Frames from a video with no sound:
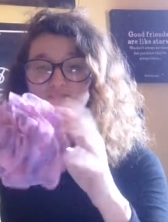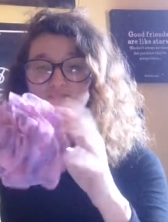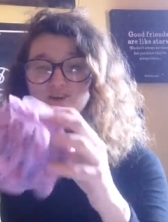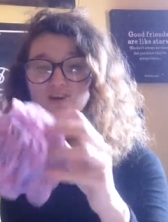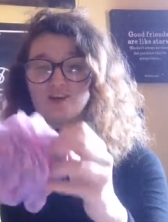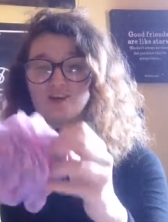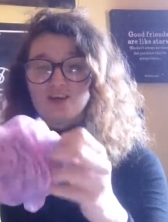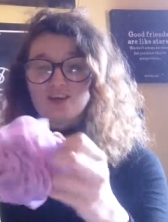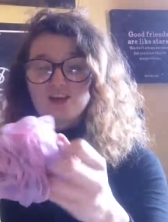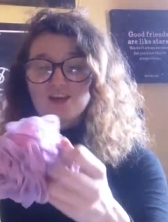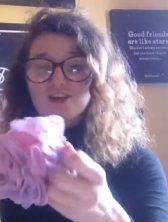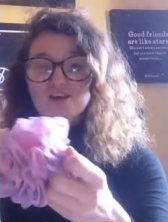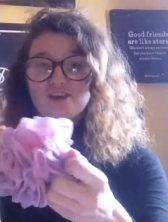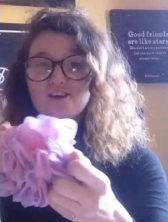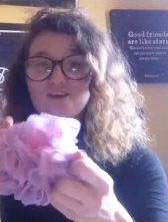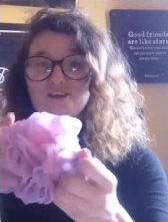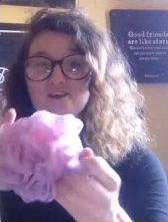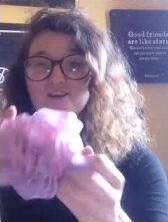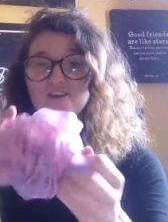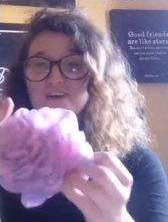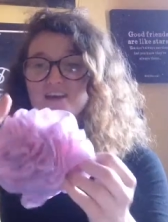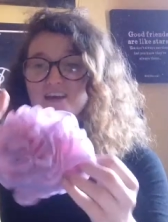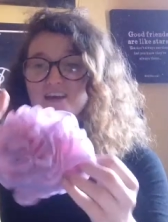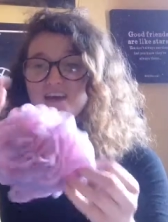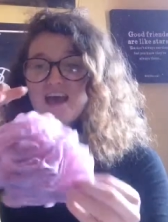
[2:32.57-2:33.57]
really
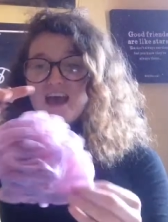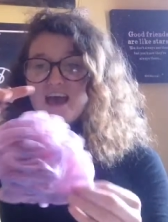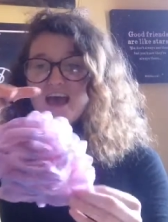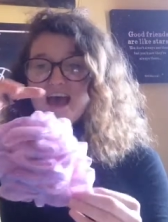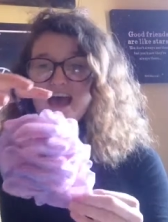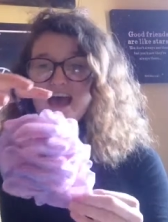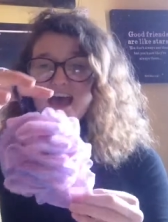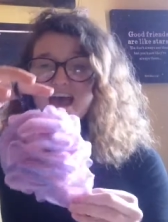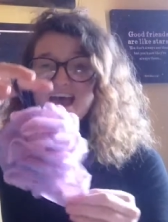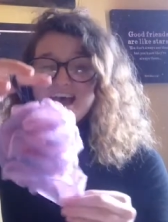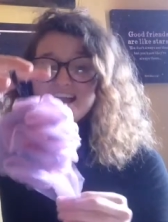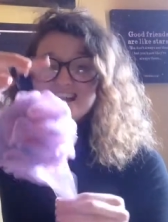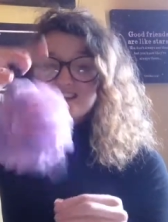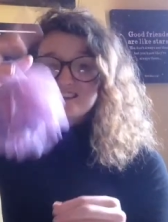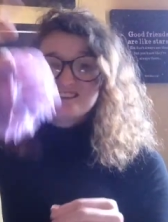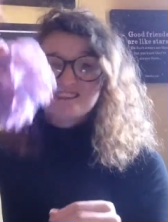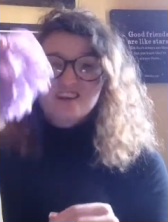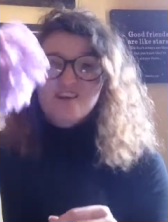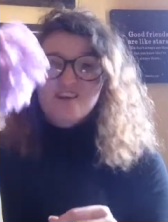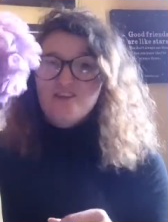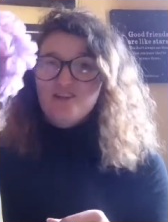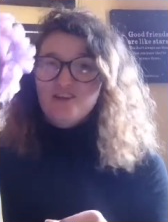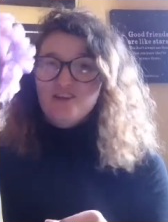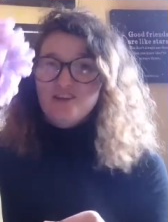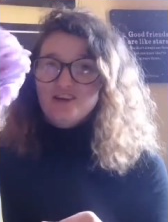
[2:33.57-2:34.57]
cute, and there's
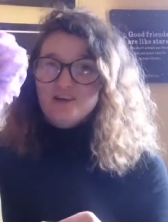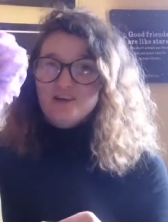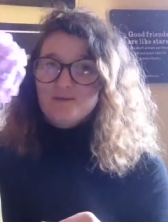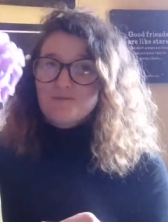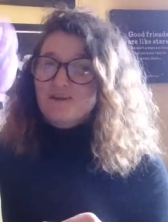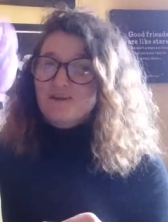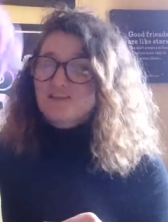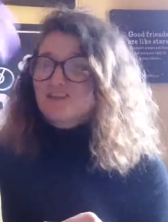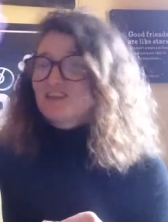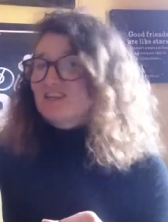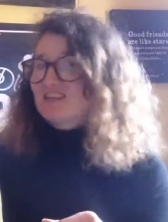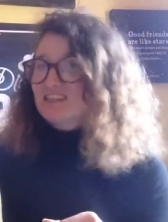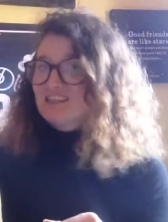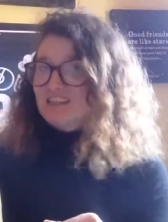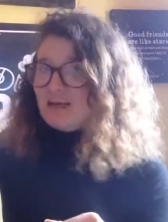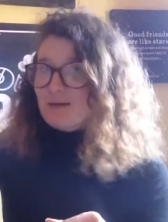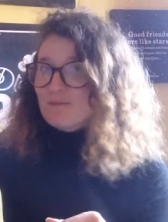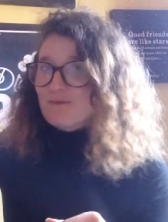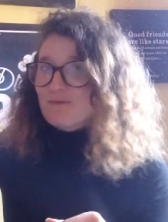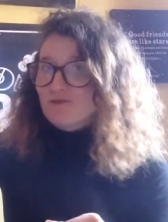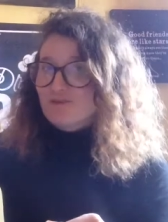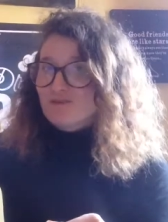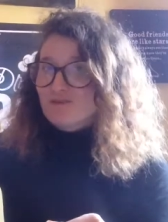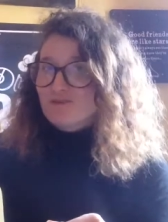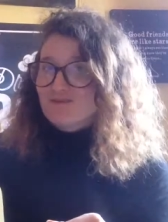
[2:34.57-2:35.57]
nothing really much you can say
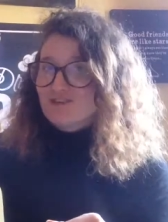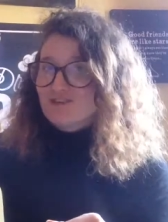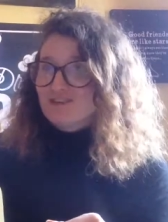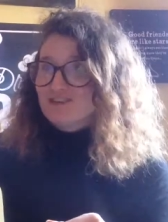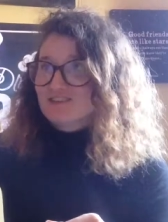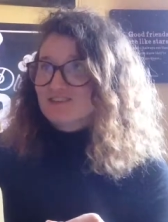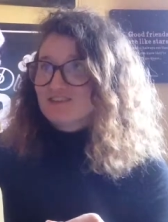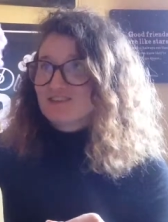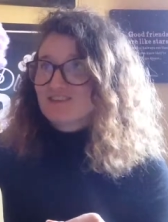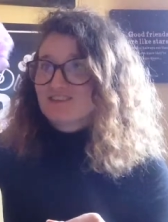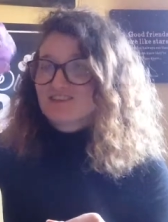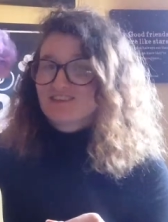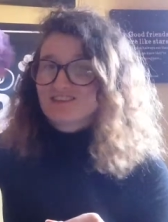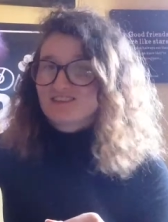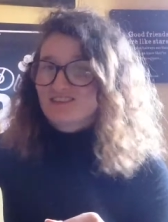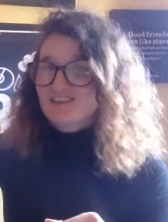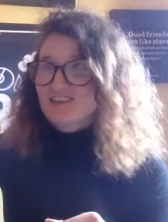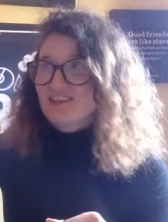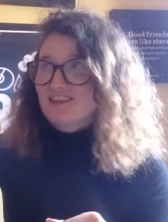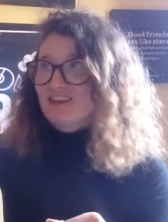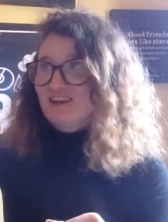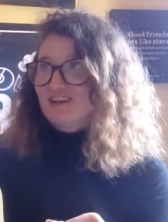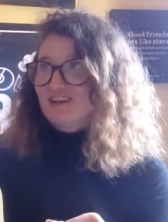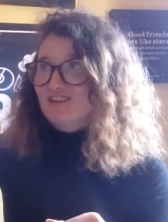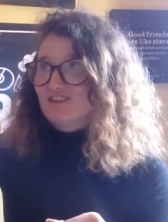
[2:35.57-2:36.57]
about loofahs,
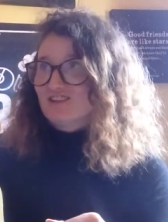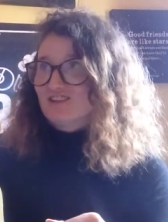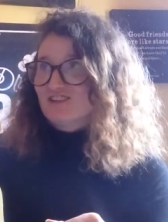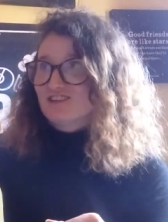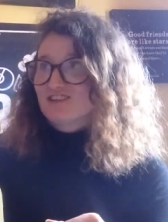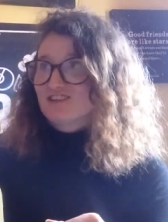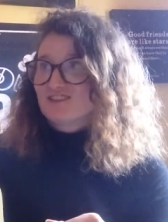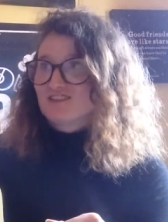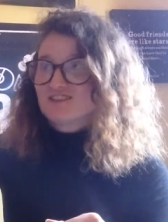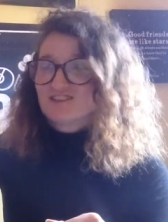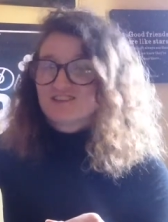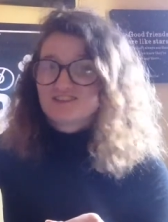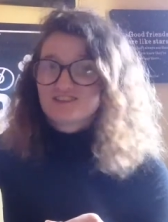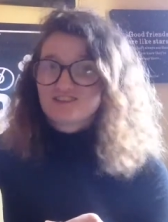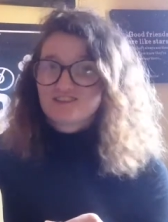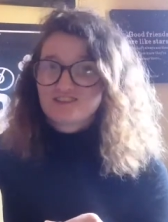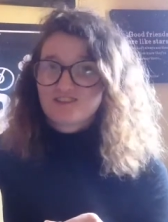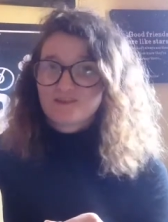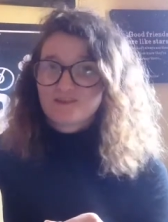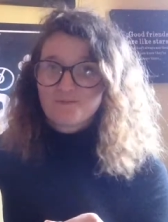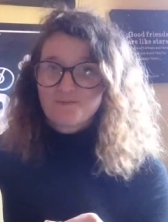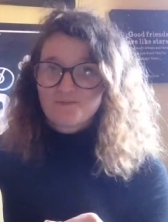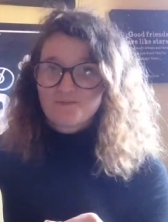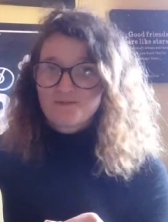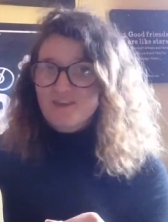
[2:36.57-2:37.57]
they're
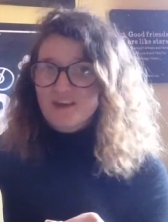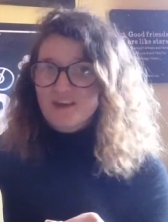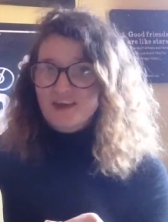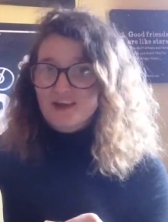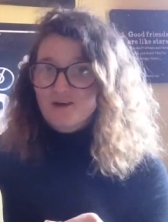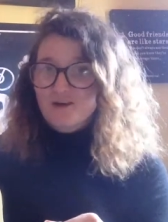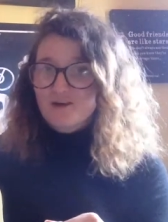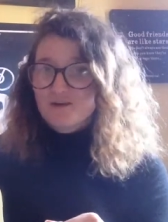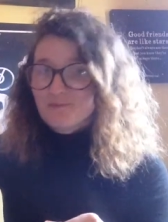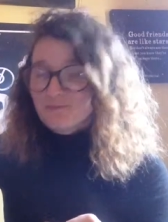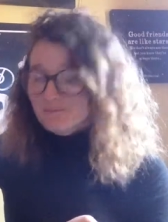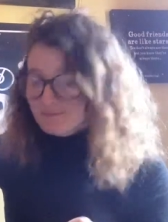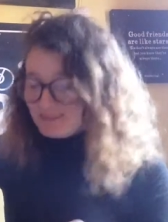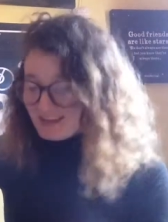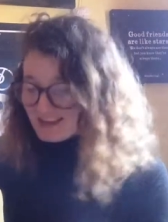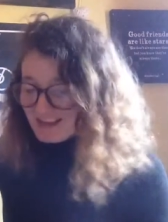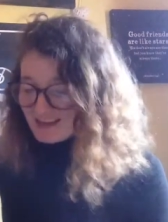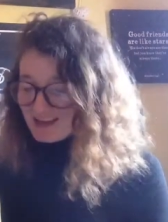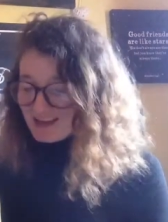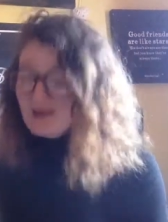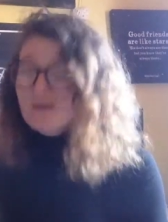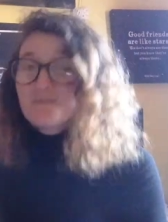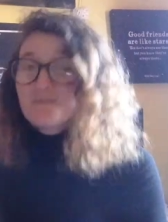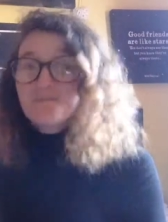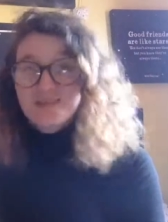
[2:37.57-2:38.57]
just there.
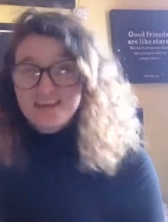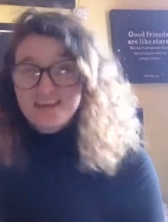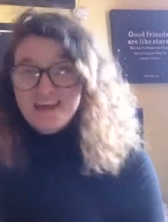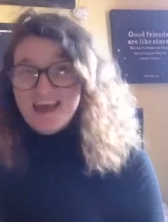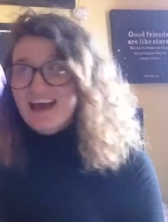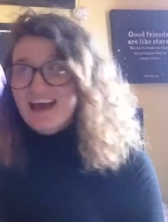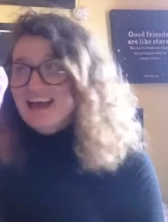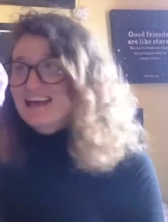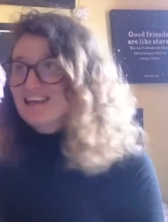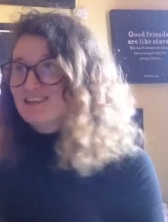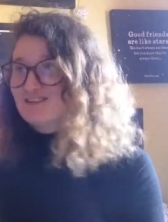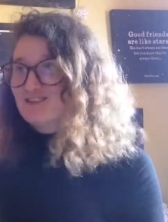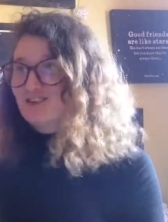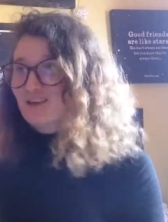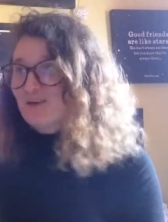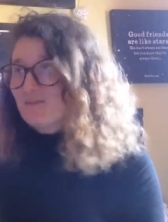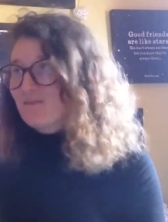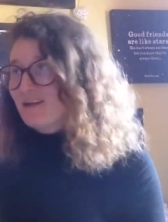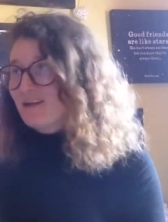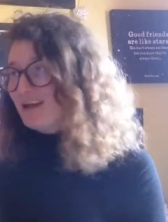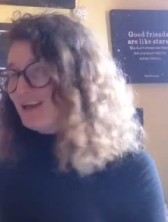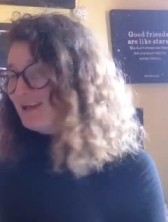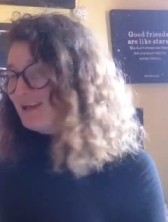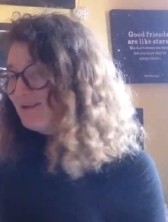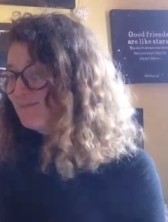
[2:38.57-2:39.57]
But yeah, it's really
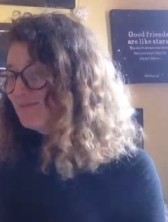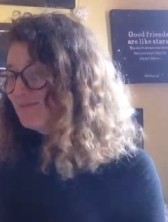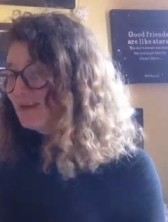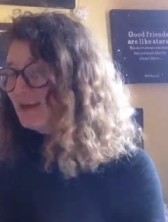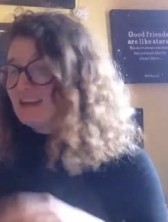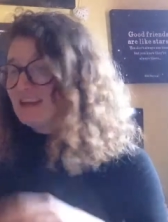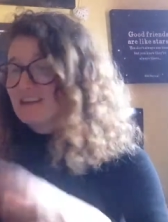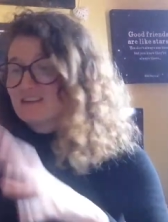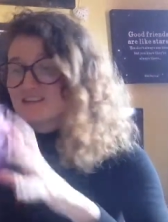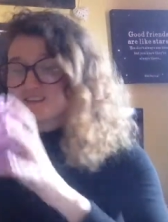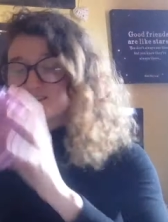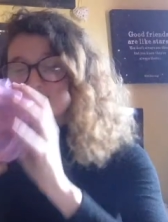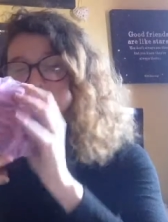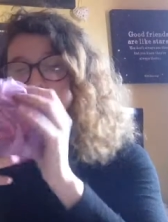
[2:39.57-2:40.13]
pretty and it's